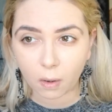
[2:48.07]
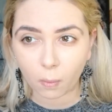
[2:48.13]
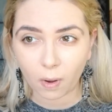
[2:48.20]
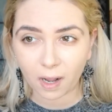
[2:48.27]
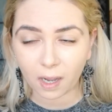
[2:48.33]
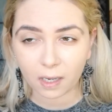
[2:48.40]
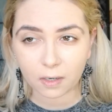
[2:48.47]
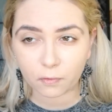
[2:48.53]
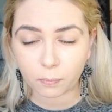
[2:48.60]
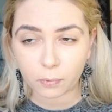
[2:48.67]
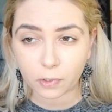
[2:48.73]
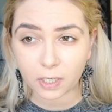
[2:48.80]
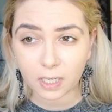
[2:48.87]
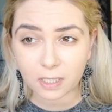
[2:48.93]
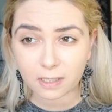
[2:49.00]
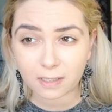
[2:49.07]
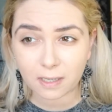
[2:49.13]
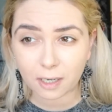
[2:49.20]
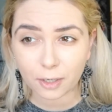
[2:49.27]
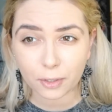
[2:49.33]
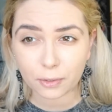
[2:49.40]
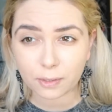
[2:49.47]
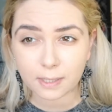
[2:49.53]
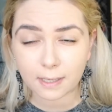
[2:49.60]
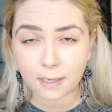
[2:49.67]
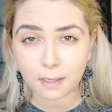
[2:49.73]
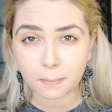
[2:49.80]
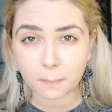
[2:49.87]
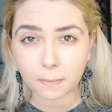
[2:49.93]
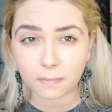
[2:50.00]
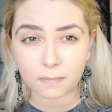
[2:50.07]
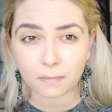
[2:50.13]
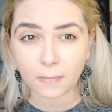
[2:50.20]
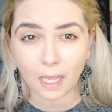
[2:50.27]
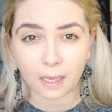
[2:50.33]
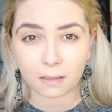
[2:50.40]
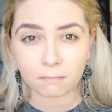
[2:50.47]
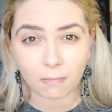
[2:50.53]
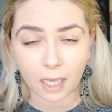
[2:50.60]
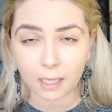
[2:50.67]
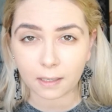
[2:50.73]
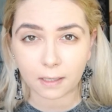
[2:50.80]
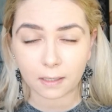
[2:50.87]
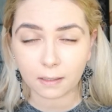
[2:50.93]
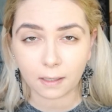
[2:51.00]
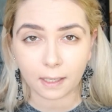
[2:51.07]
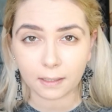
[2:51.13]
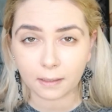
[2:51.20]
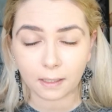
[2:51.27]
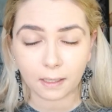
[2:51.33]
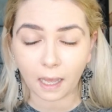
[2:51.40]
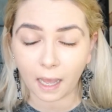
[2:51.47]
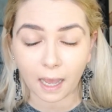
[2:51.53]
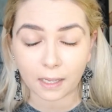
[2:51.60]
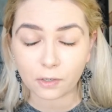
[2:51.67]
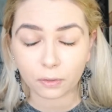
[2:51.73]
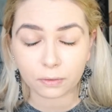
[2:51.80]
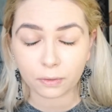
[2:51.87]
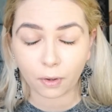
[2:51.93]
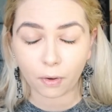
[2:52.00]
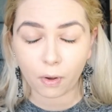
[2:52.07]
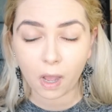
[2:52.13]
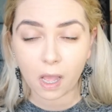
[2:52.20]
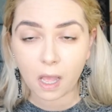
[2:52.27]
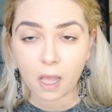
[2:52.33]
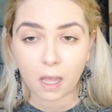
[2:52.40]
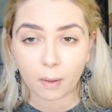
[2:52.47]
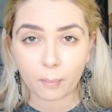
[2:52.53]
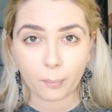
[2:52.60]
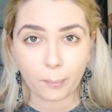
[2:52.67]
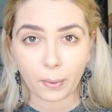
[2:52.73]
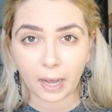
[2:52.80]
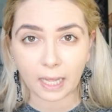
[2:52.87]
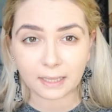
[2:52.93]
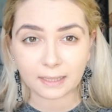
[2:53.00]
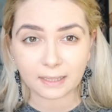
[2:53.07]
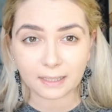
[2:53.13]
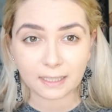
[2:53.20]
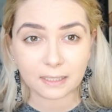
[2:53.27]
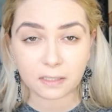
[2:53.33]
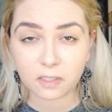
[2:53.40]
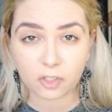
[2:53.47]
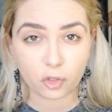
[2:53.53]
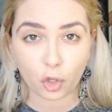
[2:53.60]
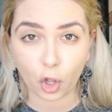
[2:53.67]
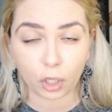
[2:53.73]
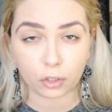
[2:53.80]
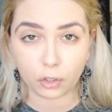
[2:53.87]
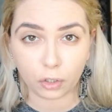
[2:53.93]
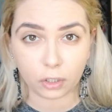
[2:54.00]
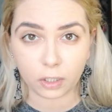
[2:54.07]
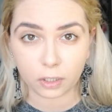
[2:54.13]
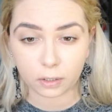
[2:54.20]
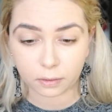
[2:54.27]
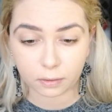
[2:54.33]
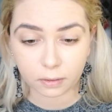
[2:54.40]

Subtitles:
What kind of products they're using and making lately, I don't know, but it's not good.